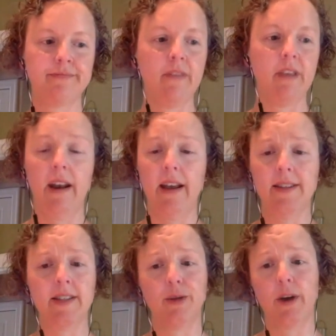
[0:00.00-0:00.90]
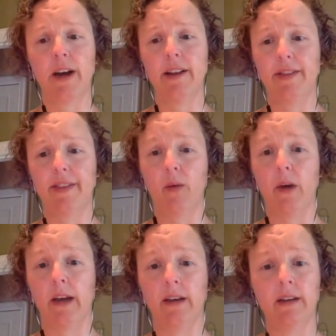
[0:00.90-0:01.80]
and I still write it that
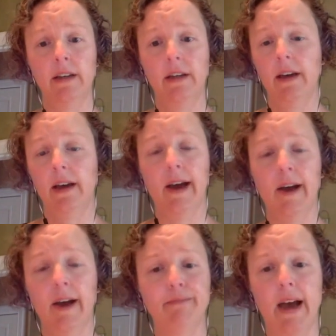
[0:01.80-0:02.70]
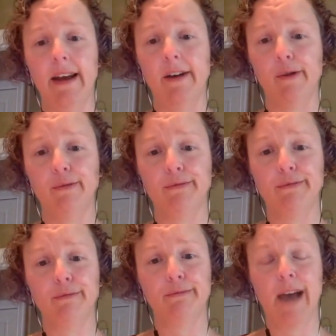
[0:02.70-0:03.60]
way. I don't
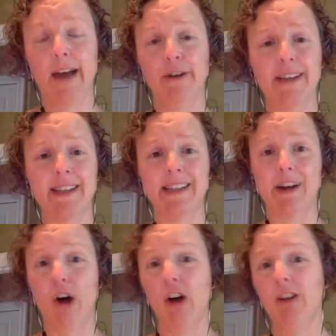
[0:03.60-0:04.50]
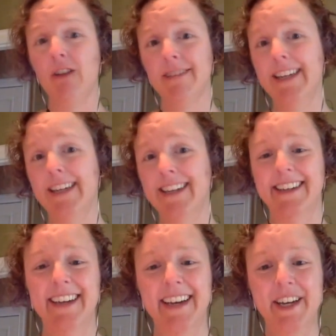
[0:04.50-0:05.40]
nest at all,
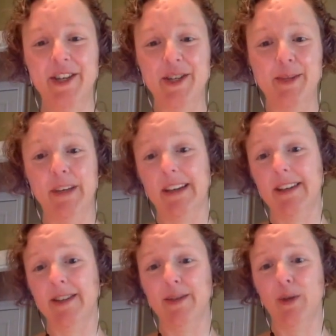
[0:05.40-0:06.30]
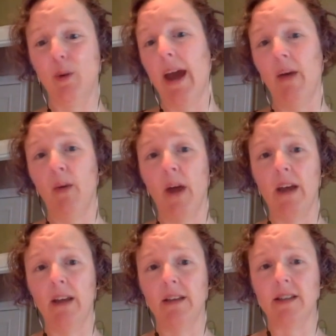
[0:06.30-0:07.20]
just because of the way I
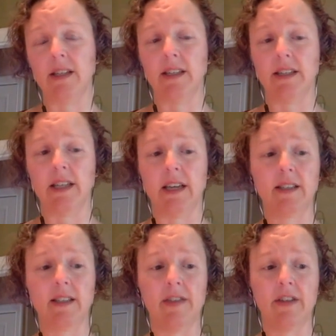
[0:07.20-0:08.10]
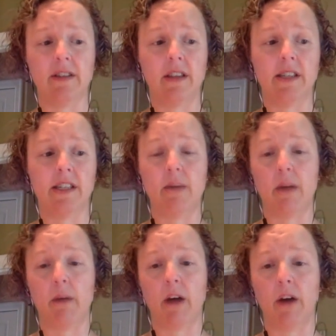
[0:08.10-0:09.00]
write the CSS. And the team I'm
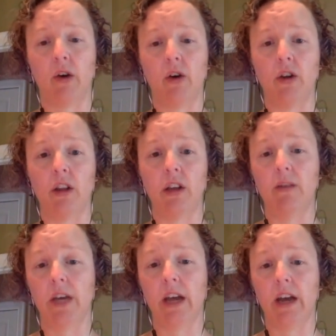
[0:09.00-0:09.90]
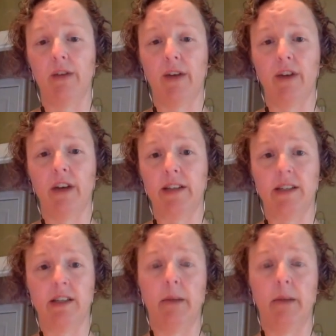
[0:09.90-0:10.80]
on currently, we kind of have a
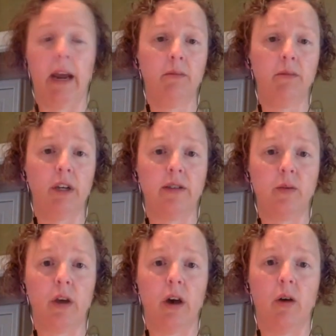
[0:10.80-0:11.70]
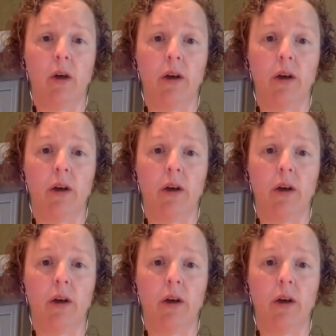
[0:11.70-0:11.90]
nesting ban because we all want to